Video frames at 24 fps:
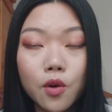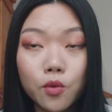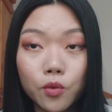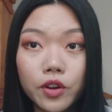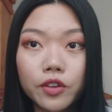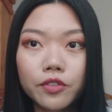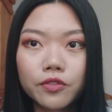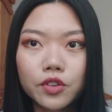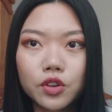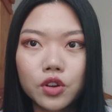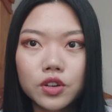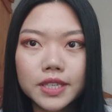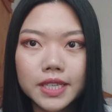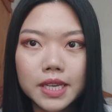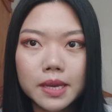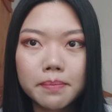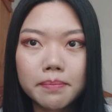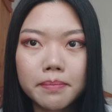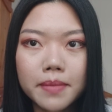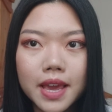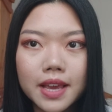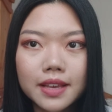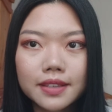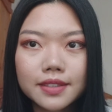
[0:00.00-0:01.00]
with your
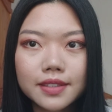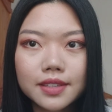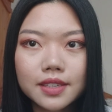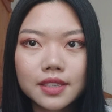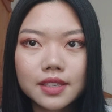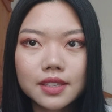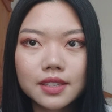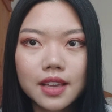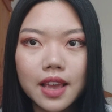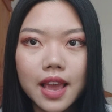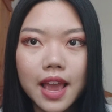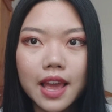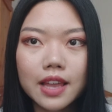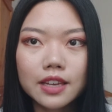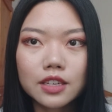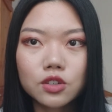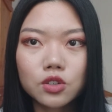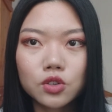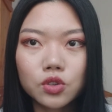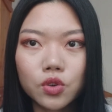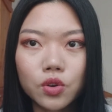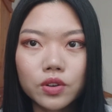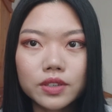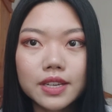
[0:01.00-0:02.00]
teammates
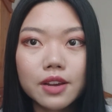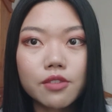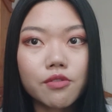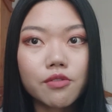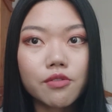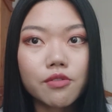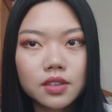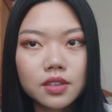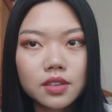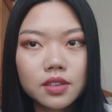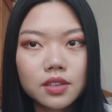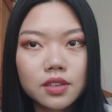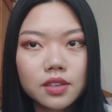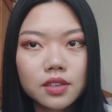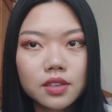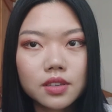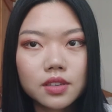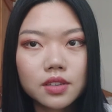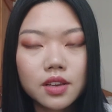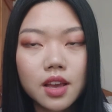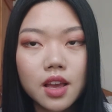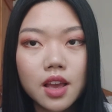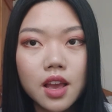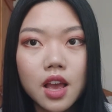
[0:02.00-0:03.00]
and your direct
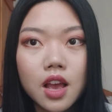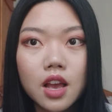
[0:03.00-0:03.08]
boss.